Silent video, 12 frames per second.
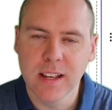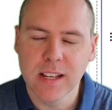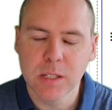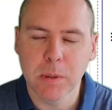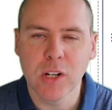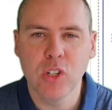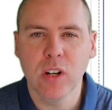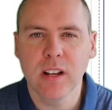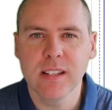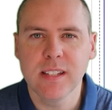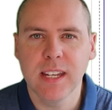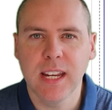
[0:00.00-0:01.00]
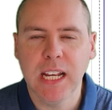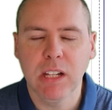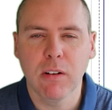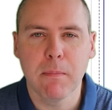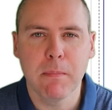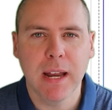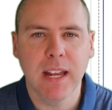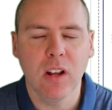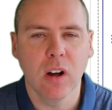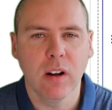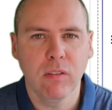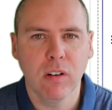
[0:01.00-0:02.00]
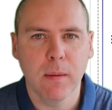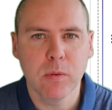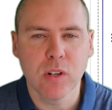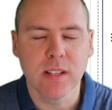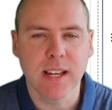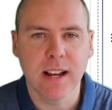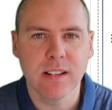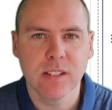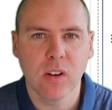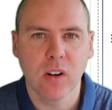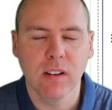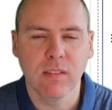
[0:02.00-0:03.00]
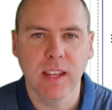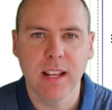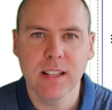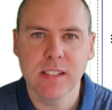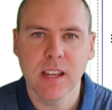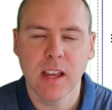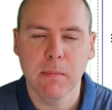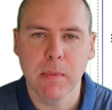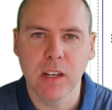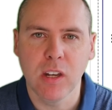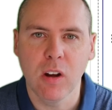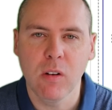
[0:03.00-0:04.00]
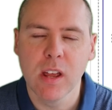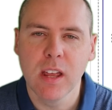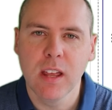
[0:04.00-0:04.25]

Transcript: So as you can see, there are many other options outside of the insert menu,